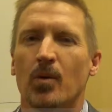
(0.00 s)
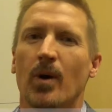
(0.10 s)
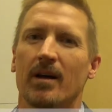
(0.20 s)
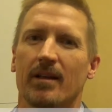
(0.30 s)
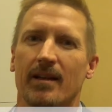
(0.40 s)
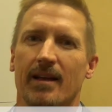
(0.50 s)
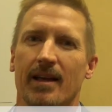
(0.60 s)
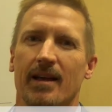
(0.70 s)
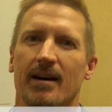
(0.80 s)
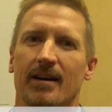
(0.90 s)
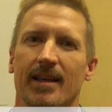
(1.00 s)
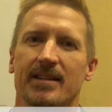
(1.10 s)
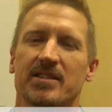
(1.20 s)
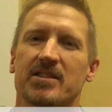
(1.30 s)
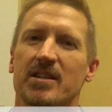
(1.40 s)
Well,
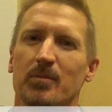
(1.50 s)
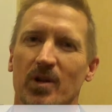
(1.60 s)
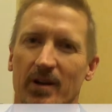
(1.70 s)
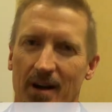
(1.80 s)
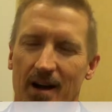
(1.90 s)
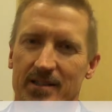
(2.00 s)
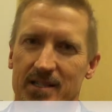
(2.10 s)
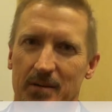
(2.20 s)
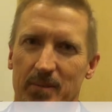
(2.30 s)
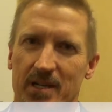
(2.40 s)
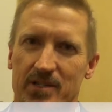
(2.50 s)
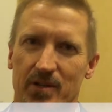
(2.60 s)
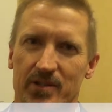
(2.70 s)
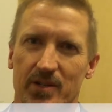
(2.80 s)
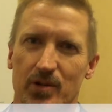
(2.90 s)
it's similar in concept because there is a